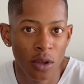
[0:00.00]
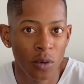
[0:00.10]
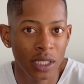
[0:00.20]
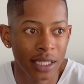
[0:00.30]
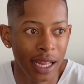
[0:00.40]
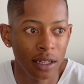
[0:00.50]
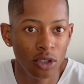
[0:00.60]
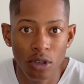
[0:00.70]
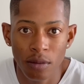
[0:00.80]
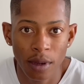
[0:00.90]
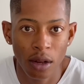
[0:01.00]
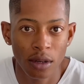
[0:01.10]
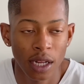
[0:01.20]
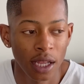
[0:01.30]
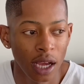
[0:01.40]
which is like 2 million,
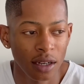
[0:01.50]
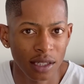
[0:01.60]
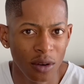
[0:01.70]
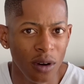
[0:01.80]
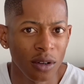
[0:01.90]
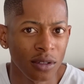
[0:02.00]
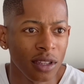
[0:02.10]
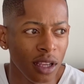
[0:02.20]
and I was like, wow,